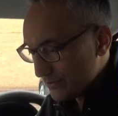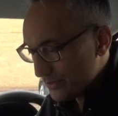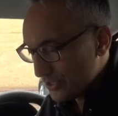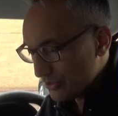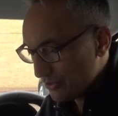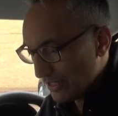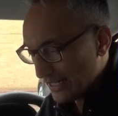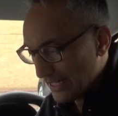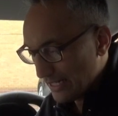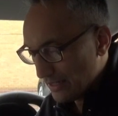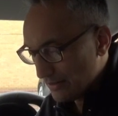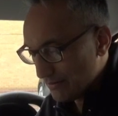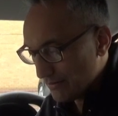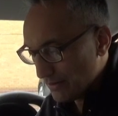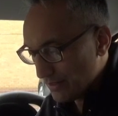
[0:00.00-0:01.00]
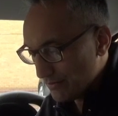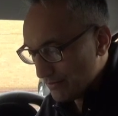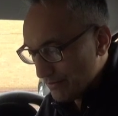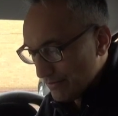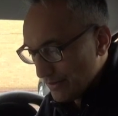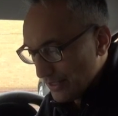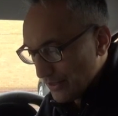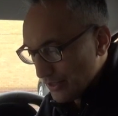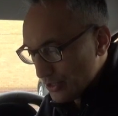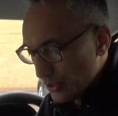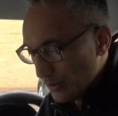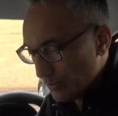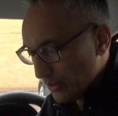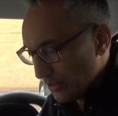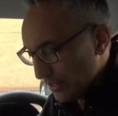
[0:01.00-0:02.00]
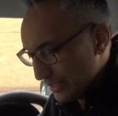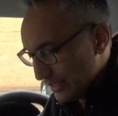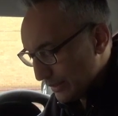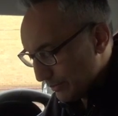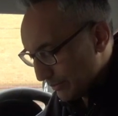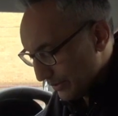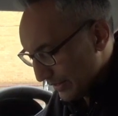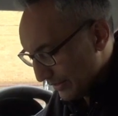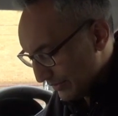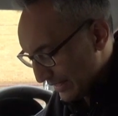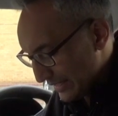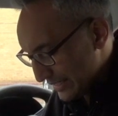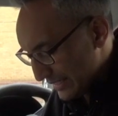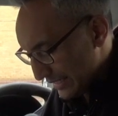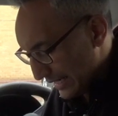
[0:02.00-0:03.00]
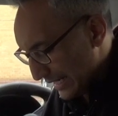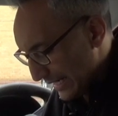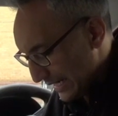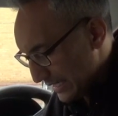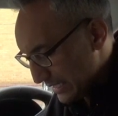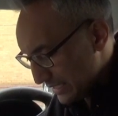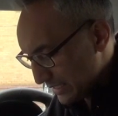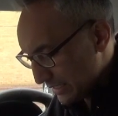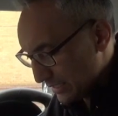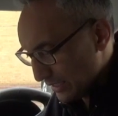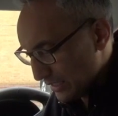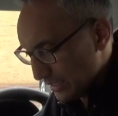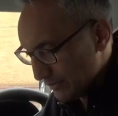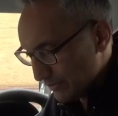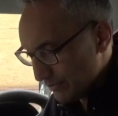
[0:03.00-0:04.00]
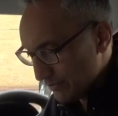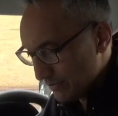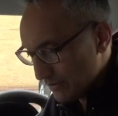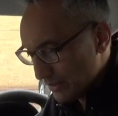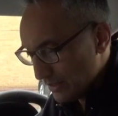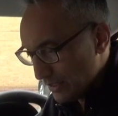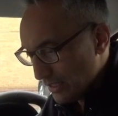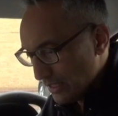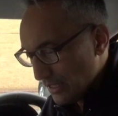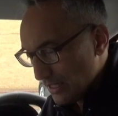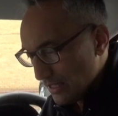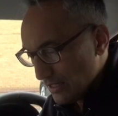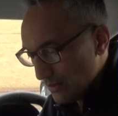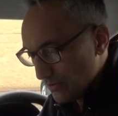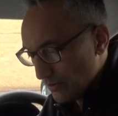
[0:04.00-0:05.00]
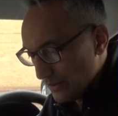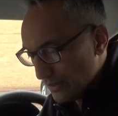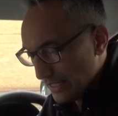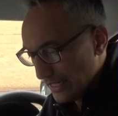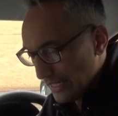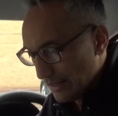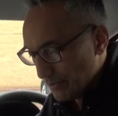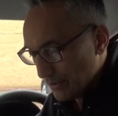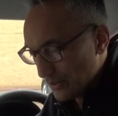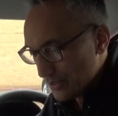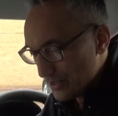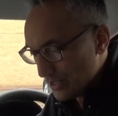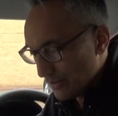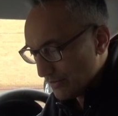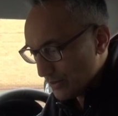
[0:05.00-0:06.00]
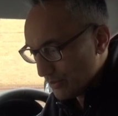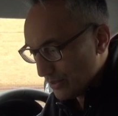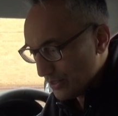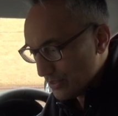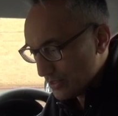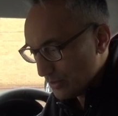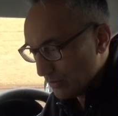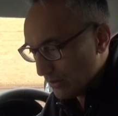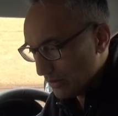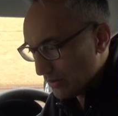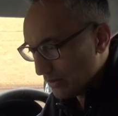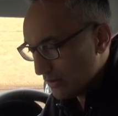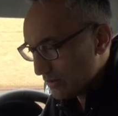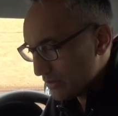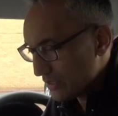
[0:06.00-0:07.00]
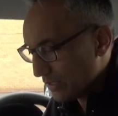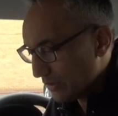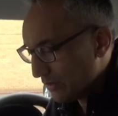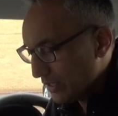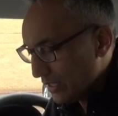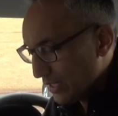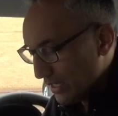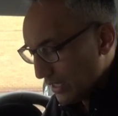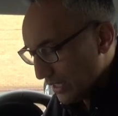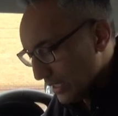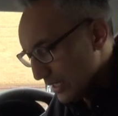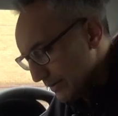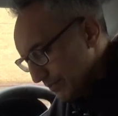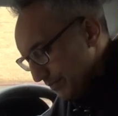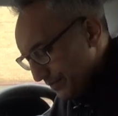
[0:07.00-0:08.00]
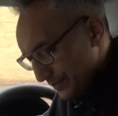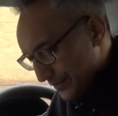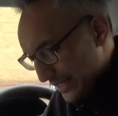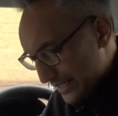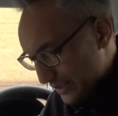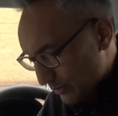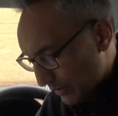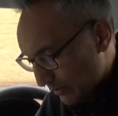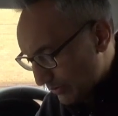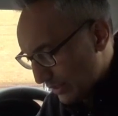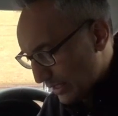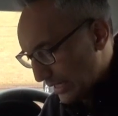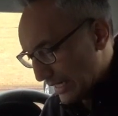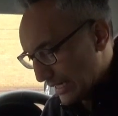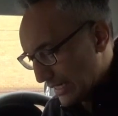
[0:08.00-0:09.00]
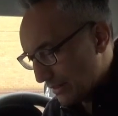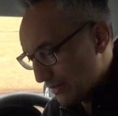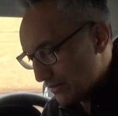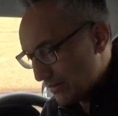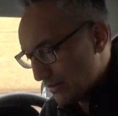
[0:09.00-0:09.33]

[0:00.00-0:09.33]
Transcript: just trying to get another job lined up, if that's the case, with the ambulance service where I used to work. So that's what I'm looking at.